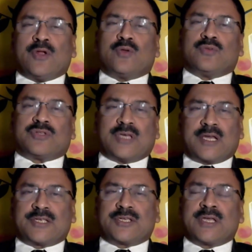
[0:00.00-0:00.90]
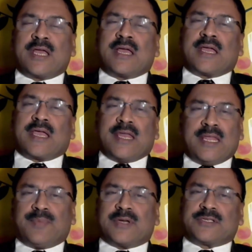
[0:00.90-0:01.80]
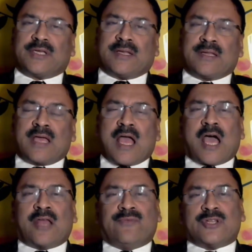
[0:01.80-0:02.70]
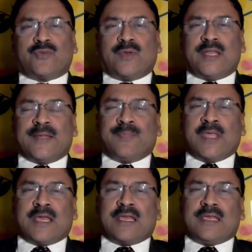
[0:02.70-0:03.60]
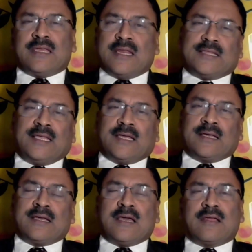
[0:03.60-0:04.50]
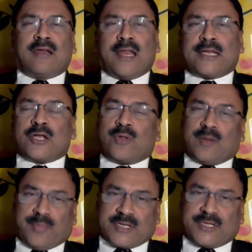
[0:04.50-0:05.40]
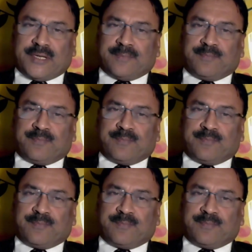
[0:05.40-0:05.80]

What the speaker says: to search any person and virtually anything related to a person.